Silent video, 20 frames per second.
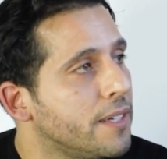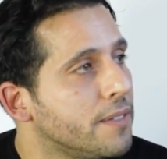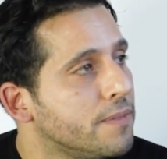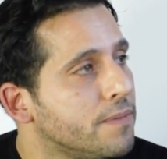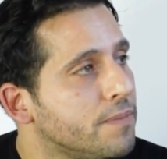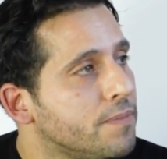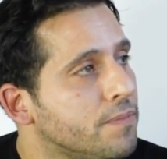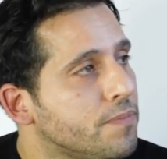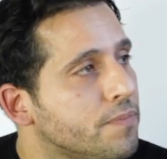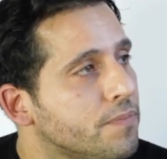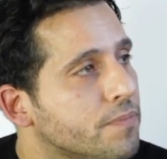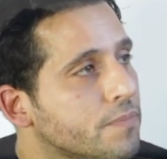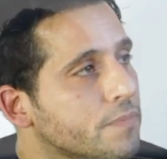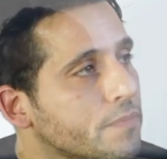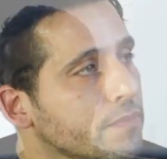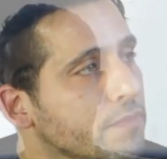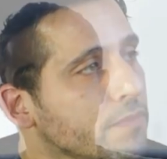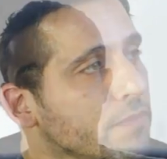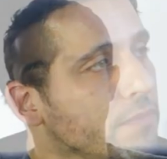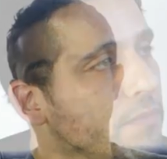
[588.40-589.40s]
And the game changer
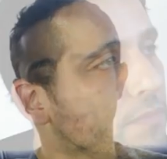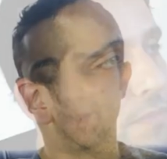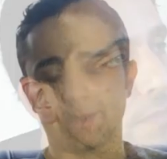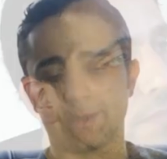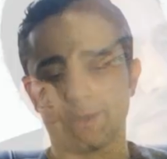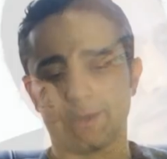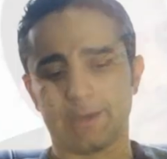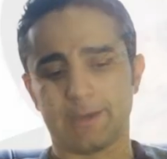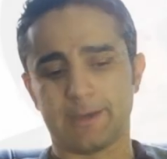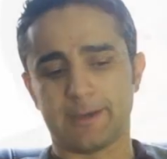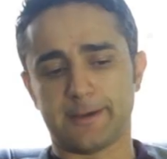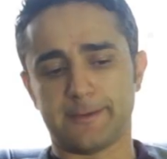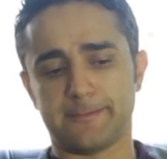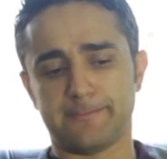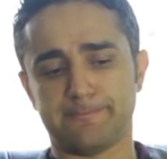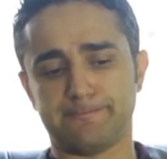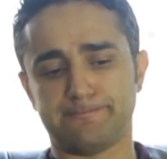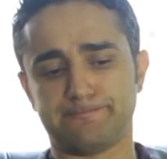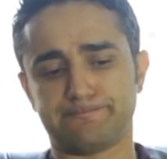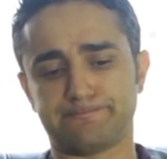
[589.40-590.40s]
being
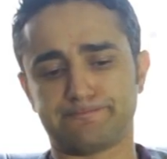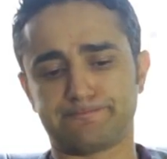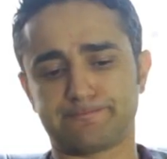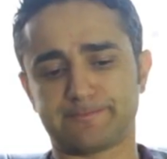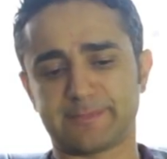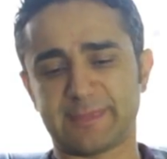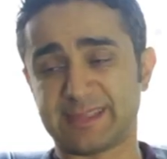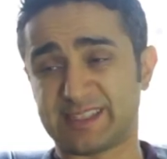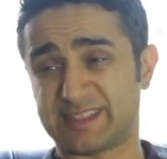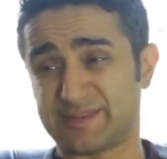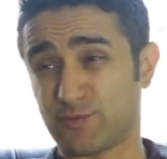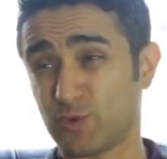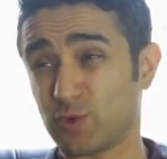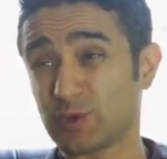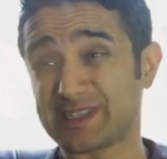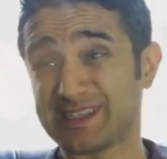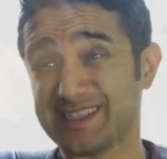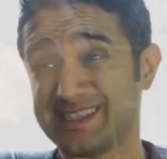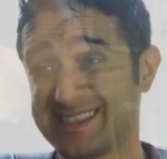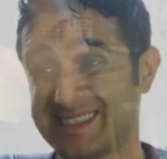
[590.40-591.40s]
this
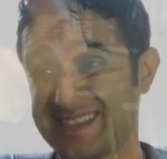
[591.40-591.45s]
14